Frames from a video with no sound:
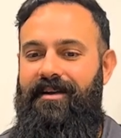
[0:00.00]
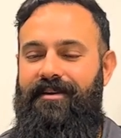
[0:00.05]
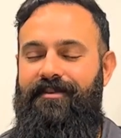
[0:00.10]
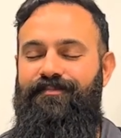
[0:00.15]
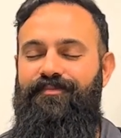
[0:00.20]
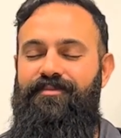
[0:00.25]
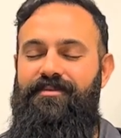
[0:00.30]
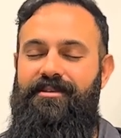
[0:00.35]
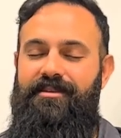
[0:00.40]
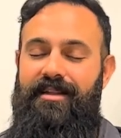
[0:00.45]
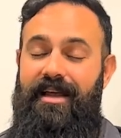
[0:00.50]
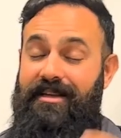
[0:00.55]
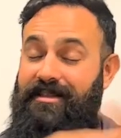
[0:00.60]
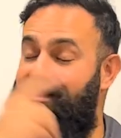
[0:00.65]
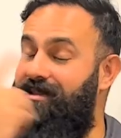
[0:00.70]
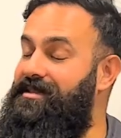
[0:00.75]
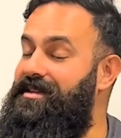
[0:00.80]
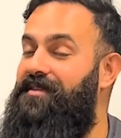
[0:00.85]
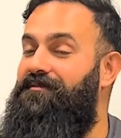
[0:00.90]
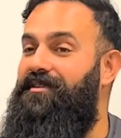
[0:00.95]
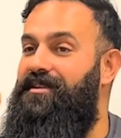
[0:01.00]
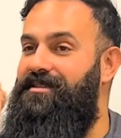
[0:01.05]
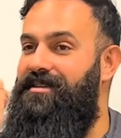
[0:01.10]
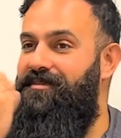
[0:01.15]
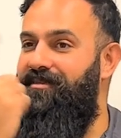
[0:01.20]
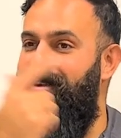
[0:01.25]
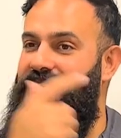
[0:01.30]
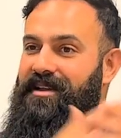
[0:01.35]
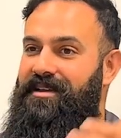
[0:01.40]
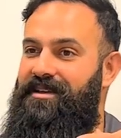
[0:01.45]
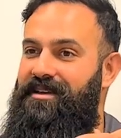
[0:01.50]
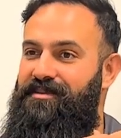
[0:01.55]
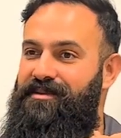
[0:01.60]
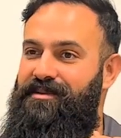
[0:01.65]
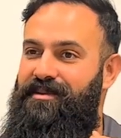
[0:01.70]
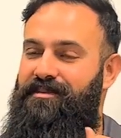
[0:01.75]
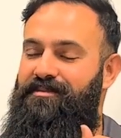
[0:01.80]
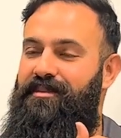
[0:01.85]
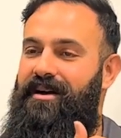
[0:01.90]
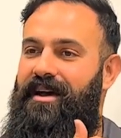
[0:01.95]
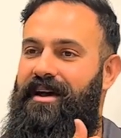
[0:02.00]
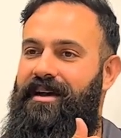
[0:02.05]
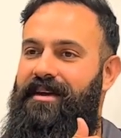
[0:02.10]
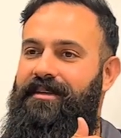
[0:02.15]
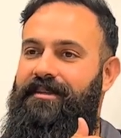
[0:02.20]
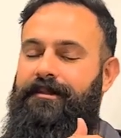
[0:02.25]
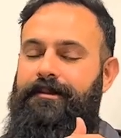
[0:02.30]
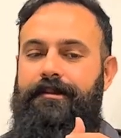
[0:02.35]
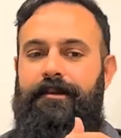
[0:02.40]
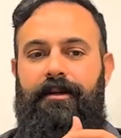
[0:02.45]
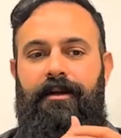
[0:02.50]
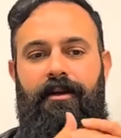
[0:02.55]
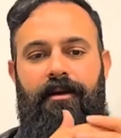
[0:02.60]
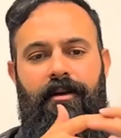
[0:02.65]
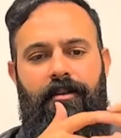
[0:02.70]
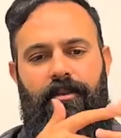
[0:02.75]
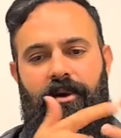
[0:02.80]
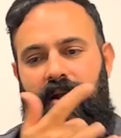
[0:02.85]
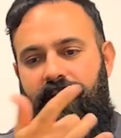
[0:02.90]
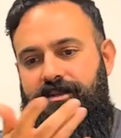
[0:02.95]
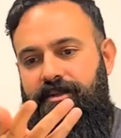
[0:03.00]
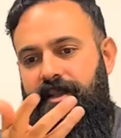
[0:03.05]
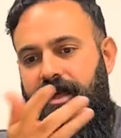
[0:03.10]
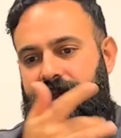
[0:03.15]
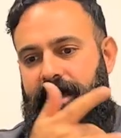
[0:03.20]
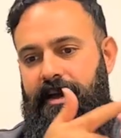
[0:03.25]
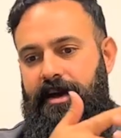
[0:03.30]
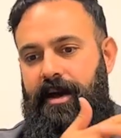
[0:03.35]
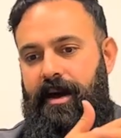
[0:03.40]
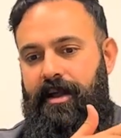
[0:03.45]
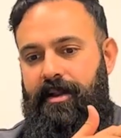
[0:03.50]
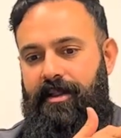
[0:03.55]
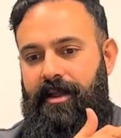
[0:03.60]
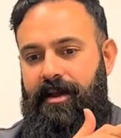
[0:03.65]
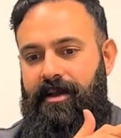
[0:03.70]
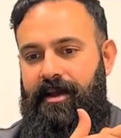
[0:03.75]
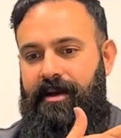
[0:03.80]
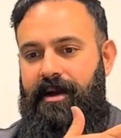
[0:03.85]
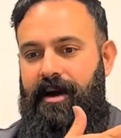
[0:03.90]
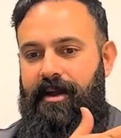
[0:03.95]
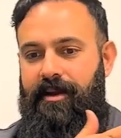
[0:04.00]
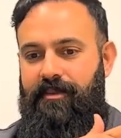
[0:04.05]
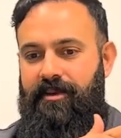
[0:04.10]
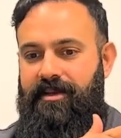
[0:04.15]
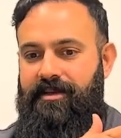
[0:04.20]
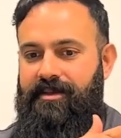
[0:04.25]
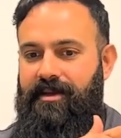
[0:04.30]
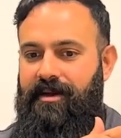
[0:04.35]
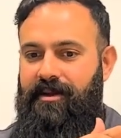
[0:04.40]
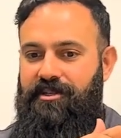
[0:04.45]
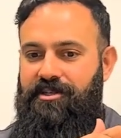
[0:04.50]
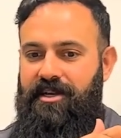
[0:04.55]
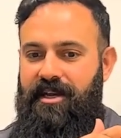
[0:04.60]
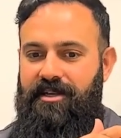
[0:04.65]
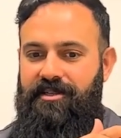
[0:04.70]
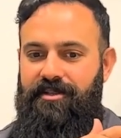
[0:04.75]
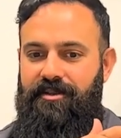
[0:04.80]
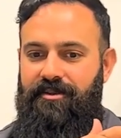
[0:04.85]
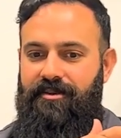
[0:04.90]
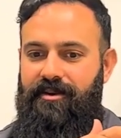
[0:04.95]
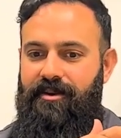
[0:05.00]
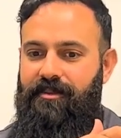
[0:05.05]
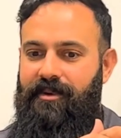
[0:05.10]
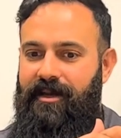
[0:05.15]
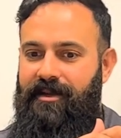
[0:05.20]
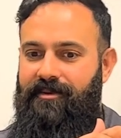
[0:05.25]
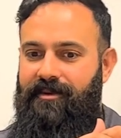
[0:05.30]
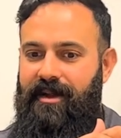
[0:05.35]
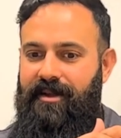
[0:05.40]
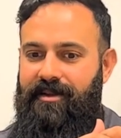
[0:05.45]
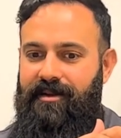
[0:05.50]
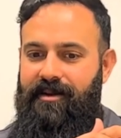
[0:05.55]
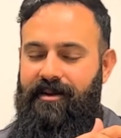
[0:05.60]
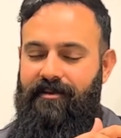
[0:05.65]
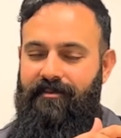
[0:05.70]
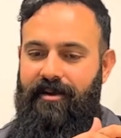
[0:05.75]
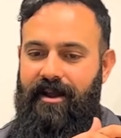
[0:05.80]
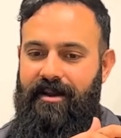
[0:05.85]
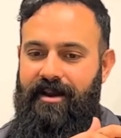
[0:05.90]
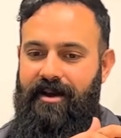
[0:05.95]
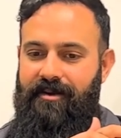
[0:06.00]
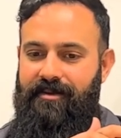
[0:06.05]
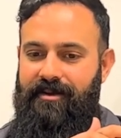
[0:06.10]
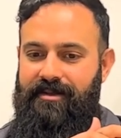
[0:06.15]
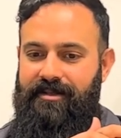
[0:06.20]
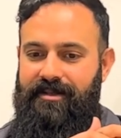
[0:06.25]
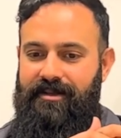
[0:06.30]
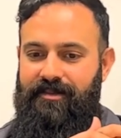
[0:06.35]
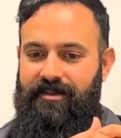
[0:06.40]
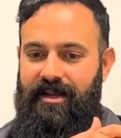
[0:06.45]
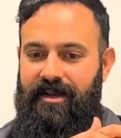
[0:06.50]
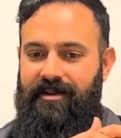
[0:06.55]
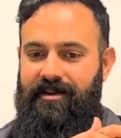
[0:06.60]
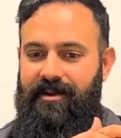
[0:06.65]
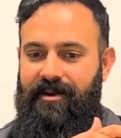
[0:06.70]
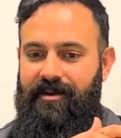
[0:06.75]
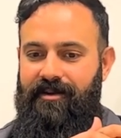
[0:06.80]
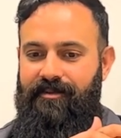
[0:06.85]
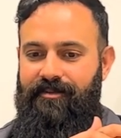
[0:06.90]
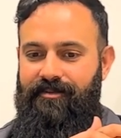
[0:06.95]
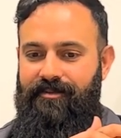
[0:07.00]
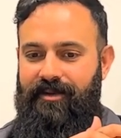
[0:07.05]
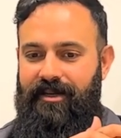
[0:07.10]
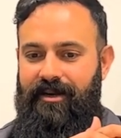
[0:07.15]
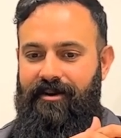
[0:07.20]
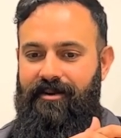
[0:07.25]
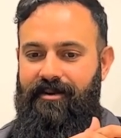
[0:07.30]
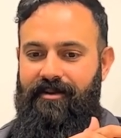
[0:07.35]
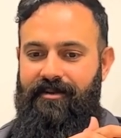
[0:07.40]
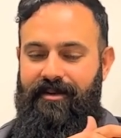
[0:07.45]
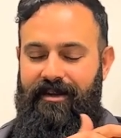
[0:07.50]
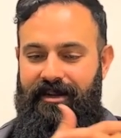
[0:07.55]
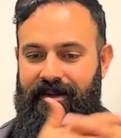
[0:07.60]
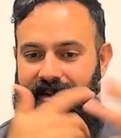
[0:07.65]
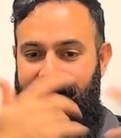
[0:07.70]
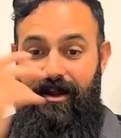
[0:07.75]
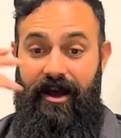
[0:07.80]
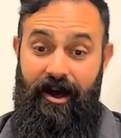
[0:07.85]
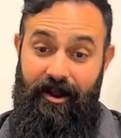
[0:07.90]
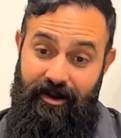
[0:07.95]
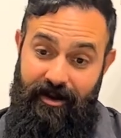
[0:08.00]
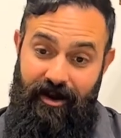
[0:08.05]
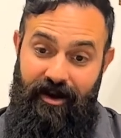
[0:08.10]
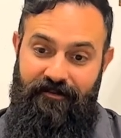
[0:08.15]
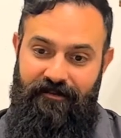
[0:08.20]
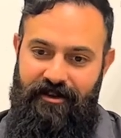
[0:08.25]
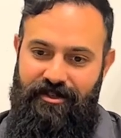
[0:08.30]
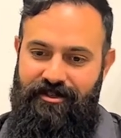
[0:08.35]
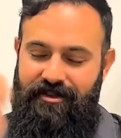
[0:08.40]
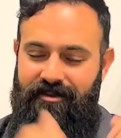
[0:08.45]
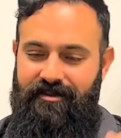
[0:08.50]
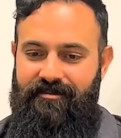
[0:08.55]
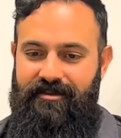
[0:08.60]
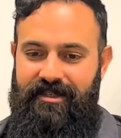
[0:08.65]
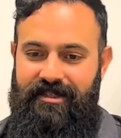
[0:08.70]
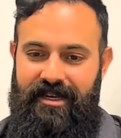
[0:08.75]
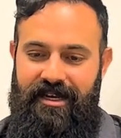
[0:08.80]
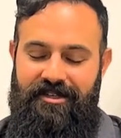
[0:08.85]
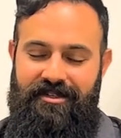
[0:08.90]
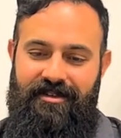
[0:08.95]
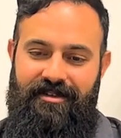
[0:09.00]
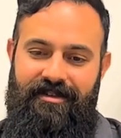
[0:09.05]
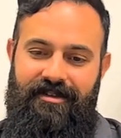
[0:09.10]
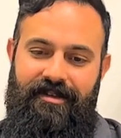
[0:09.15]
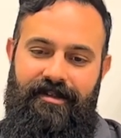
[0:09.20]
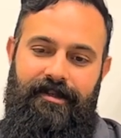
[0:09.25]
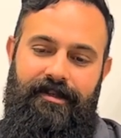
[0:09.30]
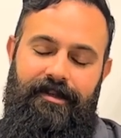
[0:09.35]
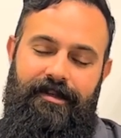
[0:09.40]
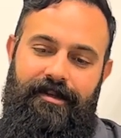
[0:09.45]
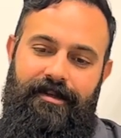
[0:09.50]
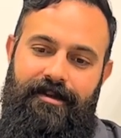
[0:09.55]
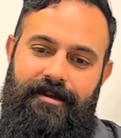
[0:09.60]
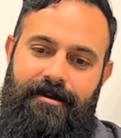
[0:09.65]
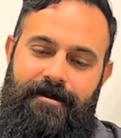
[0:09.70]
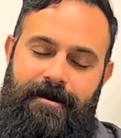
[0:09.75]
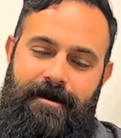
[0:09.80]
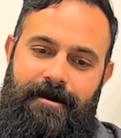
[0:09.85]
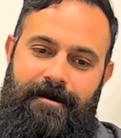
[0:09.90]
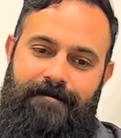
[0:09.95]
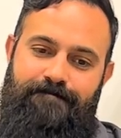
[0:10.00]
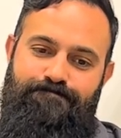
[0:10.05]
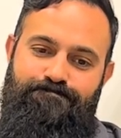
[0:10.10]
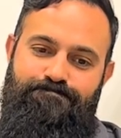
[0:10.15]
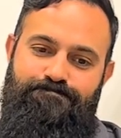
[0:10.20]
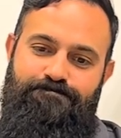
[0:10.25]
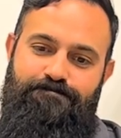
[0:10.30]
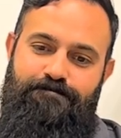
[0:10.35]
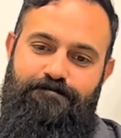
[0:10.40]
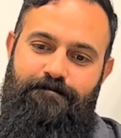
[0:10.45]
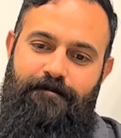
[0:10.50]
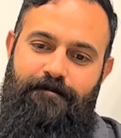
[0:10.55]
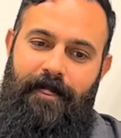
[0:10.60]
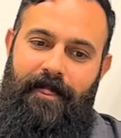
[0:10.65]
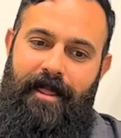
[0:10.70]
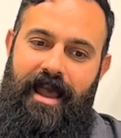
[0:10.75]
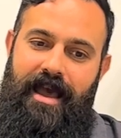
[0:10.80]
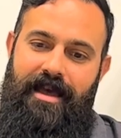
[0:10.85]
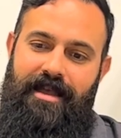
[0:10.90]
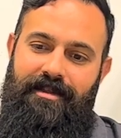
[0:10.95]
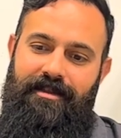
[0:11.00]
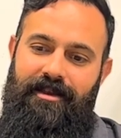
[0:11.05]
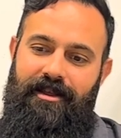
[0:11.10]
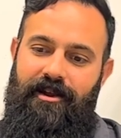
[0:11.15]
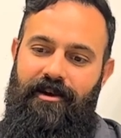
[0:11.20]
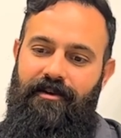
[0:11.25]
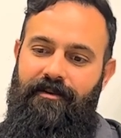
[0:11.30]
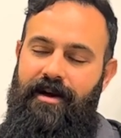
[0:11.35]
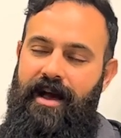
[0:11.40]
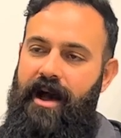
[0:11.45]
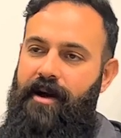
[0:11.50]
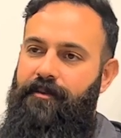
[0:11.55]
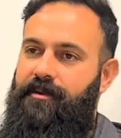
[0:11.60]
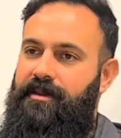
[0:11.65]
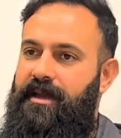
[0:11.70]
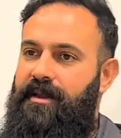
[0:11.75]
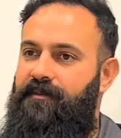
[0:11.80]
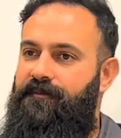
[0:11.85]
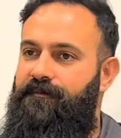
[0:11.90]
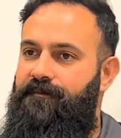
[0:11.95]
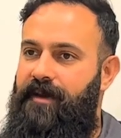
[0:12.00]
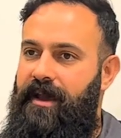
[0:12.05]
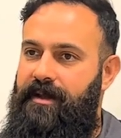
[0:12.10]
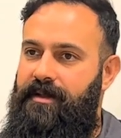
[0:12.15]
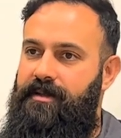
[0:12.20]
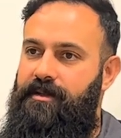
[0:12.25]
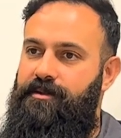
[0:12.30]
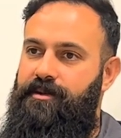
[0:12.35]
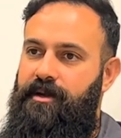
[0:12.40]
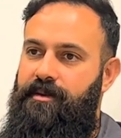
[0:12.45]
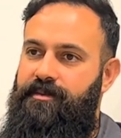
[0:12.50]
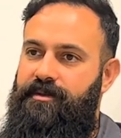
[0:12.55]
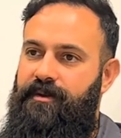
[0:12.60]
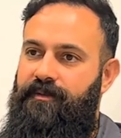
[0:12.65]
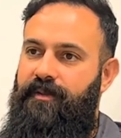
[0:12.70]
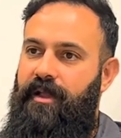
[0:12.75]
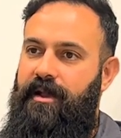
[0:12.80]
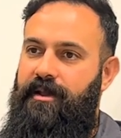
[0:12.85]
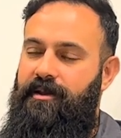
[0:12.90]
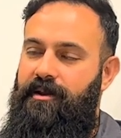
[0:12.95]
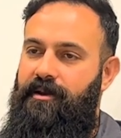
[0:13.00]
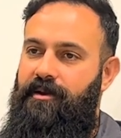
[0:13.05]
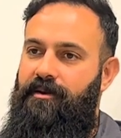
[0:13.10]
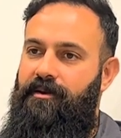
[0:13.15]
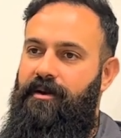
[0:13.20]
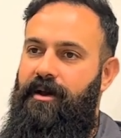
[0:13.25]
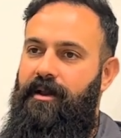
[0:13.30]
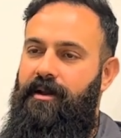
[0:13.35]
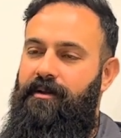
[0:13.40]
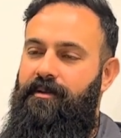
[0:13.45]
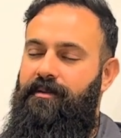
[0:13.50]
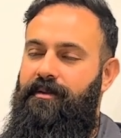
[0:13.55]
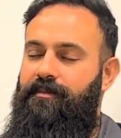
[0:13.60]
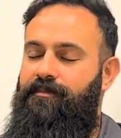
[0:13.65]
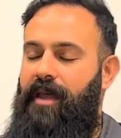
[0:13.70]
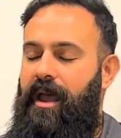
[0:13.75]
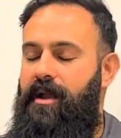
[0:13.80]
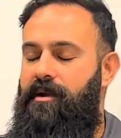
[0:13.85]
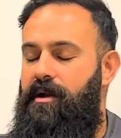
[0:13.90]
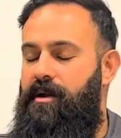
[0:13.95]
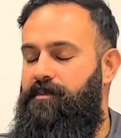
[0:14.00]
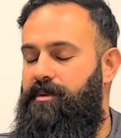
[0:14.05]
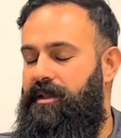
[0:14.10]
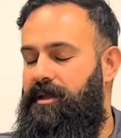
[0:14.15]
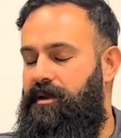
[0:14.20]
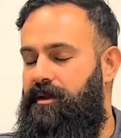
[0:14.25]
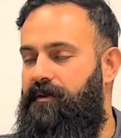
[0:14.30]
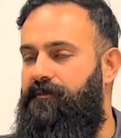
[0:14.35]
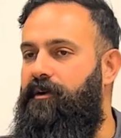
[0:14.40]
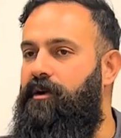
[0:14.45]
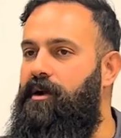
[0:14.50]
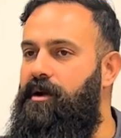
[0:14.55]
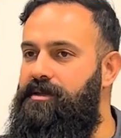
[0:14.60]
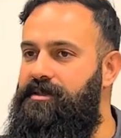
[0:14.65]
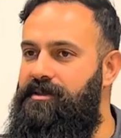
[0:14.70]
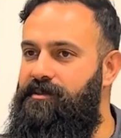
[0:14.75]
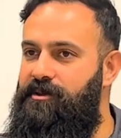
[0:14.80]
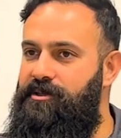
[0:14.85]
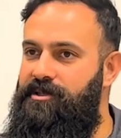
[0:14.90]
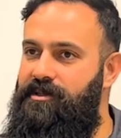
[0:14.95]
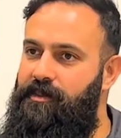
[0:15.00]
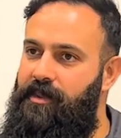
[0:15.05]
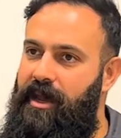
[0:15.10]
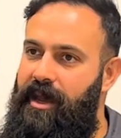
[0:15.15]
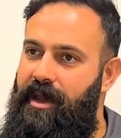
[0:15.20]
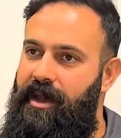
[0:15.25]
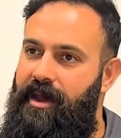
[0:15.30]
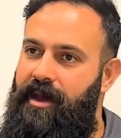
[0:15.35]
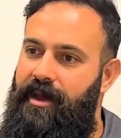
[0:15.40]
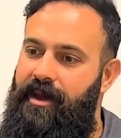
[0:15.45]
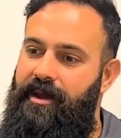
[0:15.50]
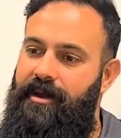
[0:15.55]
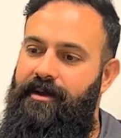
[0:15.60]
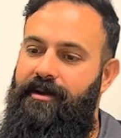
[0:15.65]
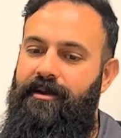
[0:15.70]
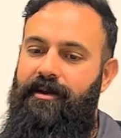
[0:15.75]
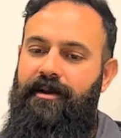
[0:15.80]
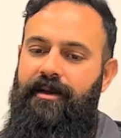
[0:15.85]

Hire. Yeah. So that's definitely something that keeps you in mind. Yeah. But also like econ like has kind of changed a little bit, right? You know, right now we seem like you know we are in an unofficial recession. Mm-hmm. Um, and you know how would that affect in terms of like you know kind of our ability of our customers to pay?